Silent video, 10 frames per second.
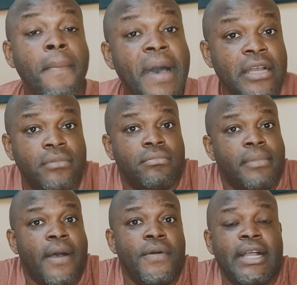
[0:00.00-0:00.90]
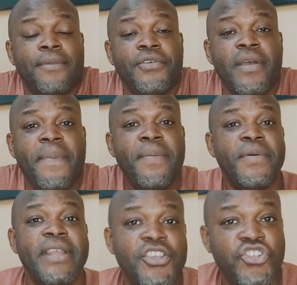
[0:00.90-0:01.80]
But my own Cameroonian
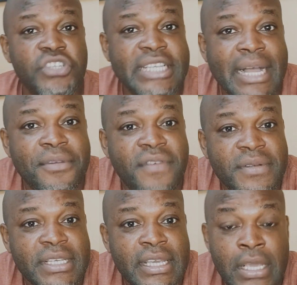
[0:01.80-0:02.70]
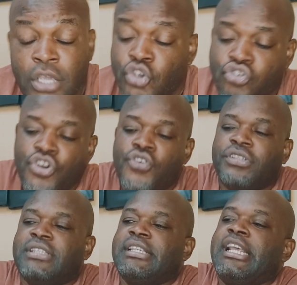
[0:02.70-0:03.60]
people, they just come live and say, you
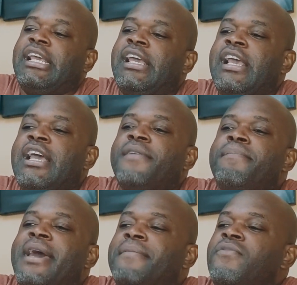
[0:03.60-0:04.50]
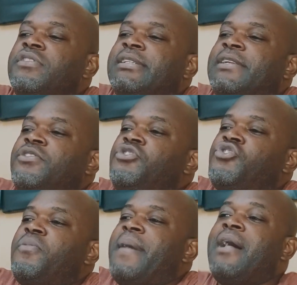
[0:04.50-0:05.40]
know, say. Mike Munster
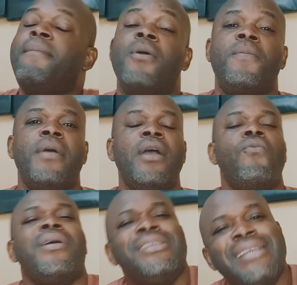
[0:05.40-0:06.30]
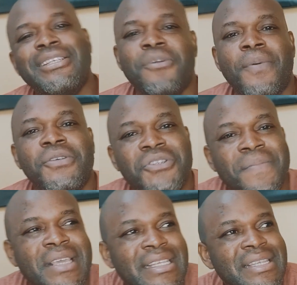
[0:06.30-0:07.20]
don't drop album. And what is that supposed
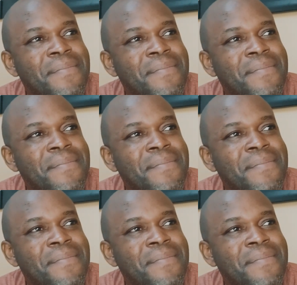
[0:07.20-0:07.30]
to mean?